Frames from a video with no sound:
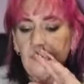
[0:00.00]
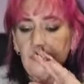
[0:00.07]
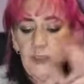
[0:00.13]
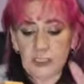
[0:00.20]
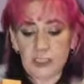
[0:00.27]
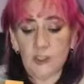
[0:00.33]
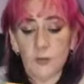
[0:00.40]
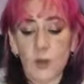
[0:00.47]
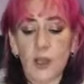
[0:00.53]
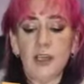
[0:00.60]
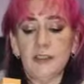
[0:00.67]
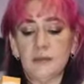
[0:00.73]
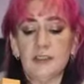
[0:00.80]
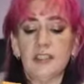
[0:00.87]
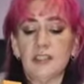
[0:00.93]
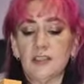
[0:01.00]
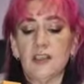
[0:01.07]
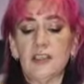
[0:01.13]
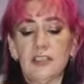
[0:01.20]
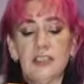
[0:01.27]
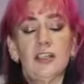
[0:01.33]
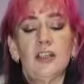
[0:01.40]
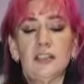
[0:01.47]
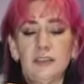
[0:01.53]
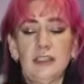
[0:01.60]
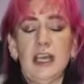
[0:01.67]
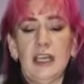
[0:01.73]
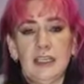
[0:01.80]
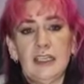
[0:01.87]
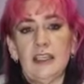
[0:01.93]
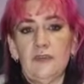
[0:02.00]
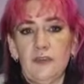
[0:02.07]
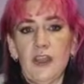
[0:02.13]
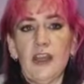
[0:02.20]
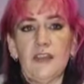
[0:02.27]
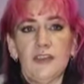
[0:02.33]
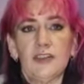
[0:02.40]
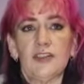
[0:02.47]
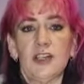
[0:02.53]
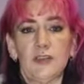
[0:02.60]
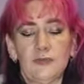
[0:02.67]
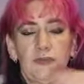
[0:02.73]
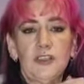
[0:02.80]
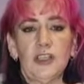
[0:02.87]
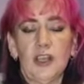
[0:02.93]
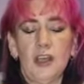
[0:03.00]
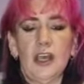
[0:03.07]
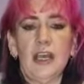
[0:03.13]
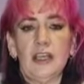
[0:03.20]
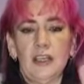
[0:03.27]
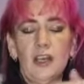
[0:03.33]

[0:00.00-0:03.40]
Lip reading: which is why I decided I'd give the other stuff to go